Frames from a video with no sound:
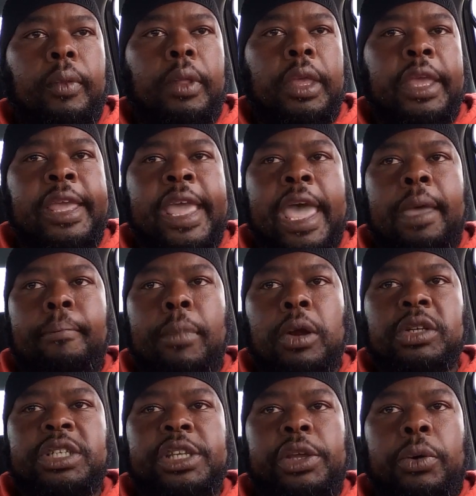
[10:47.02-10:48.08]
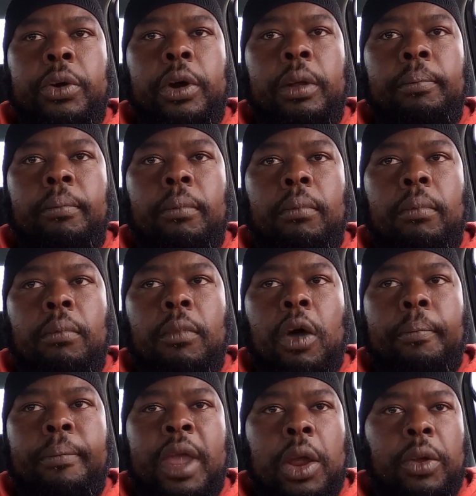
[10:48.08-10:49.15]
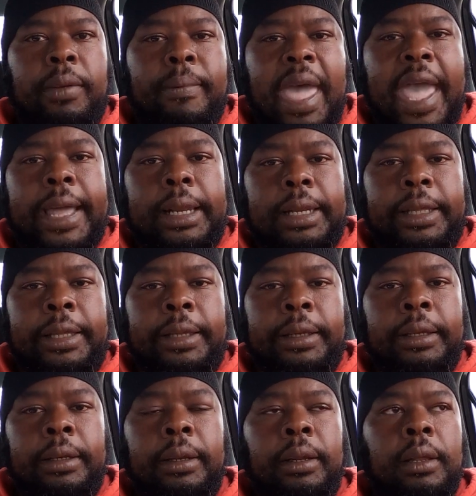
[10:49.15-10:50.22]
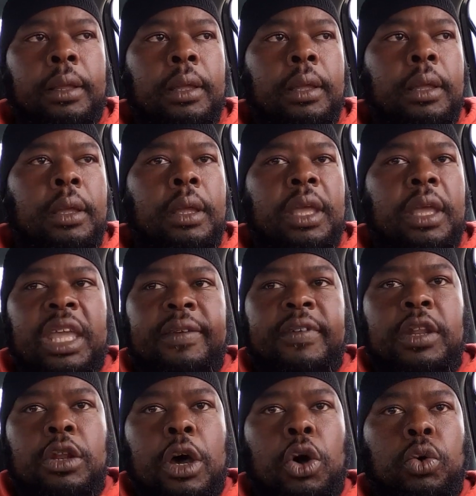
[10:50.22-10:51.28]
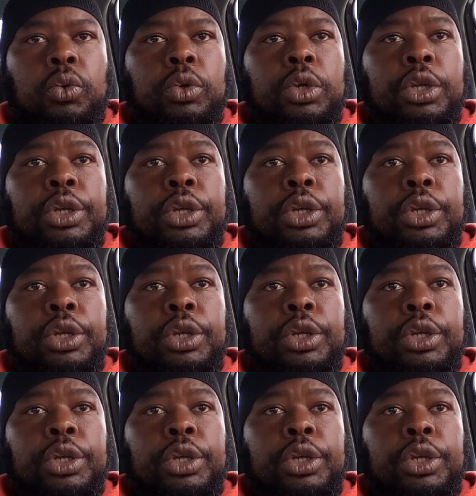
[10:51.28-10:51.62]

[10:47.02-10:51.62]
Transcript: he had mercy on Mary Magdalene, even though